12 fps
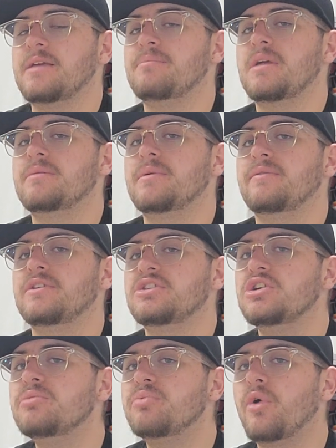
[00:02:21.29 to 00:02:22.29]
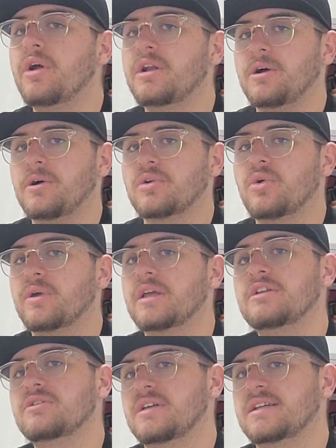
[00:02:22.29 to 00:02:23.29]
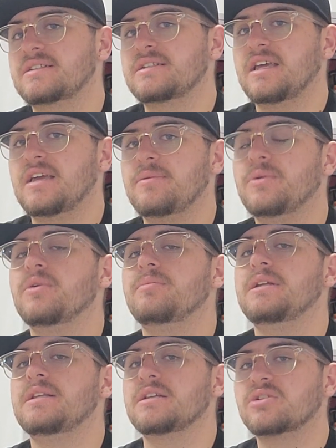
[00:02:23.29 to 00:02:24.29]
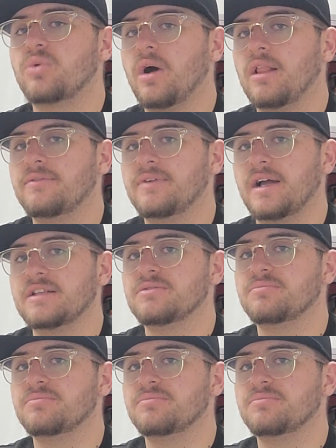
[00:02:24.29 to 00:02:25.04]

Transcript: a minimum of a 2.0 going into your next game, you will be disqualified.